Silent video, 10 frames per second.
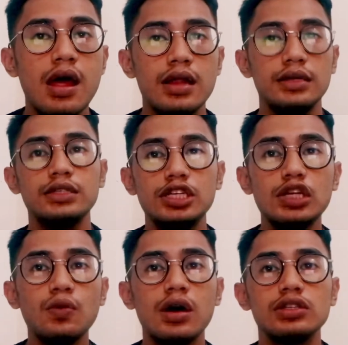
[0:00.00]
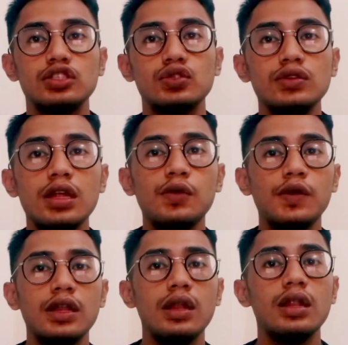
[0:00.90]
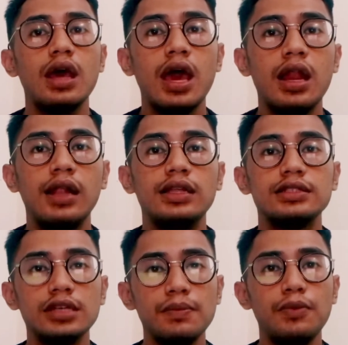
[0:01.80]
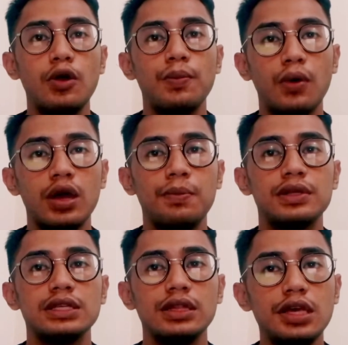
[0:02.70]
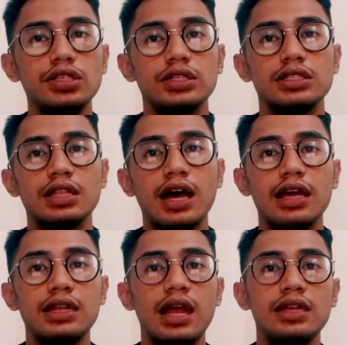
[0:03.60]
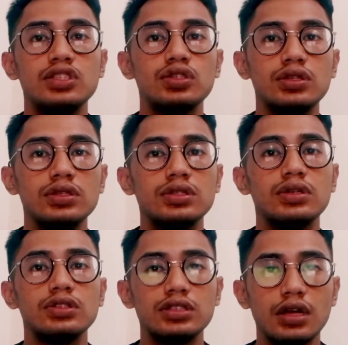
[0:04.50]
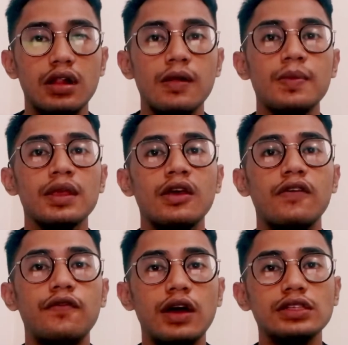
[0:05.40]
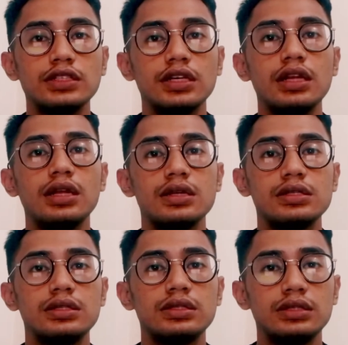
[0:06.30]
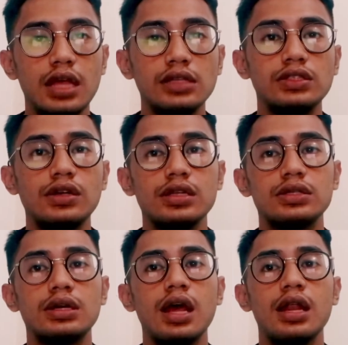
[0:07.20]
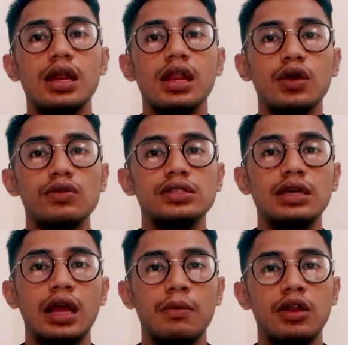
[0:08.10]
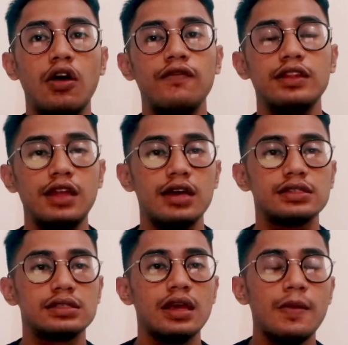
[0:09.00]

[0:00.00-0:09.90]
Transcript: The third one, students read and understand PowerPoint presentation slide that discuss social function, the text structure and linguistic element of the text.